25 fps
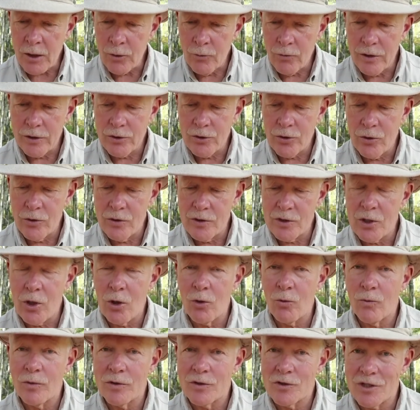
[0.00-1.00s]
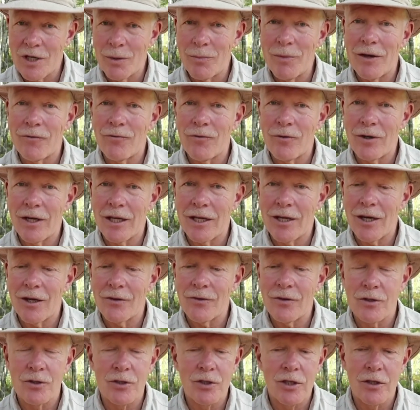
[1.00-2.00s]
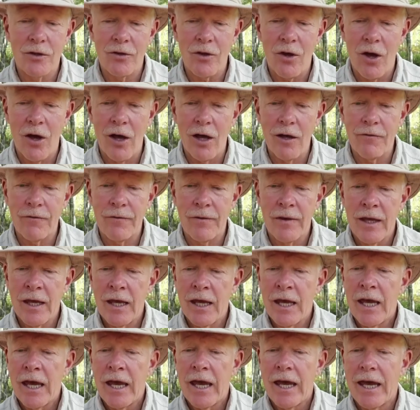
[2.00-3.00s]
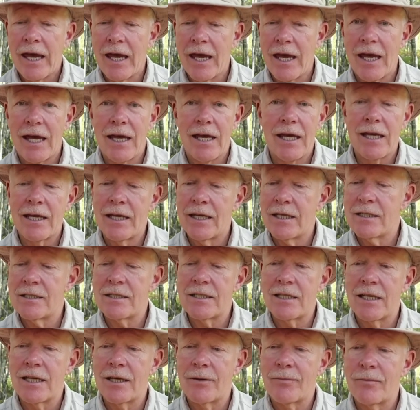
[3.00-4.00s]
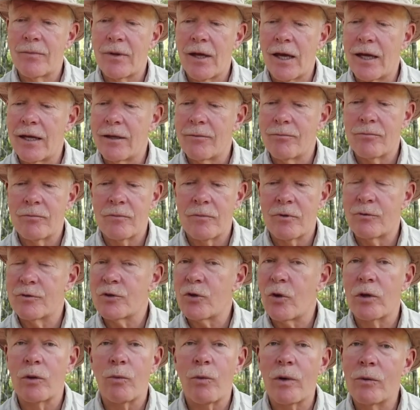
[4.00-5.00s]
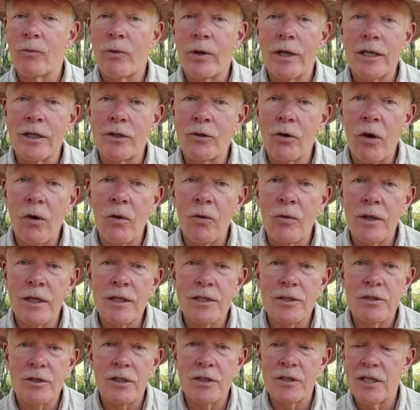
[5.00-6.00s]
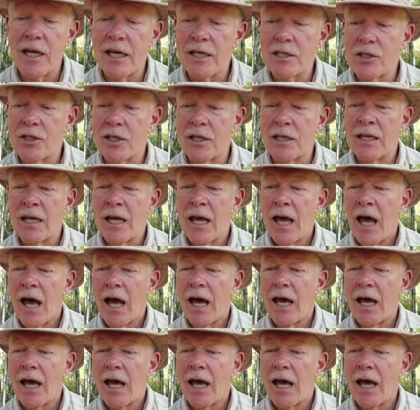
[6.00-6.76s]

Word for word: Well, it turns out with some effort, I got the sheath off, and uh, I, there was only one way to know, is to test it.